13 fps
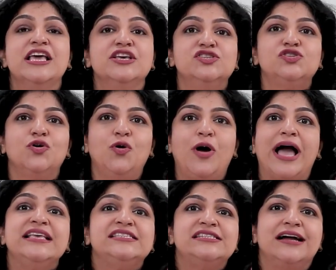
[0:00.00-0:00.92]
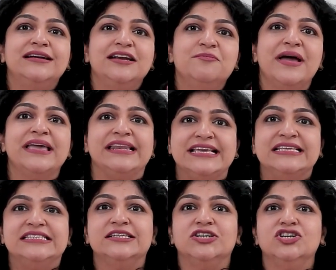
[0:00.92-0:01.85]
So I started my
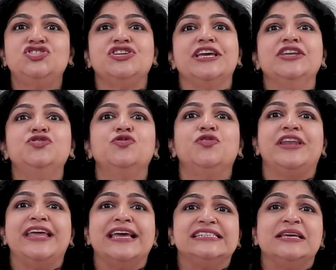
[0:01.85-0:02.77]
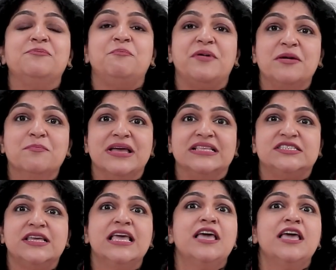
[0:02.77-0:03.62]
research into creating pigments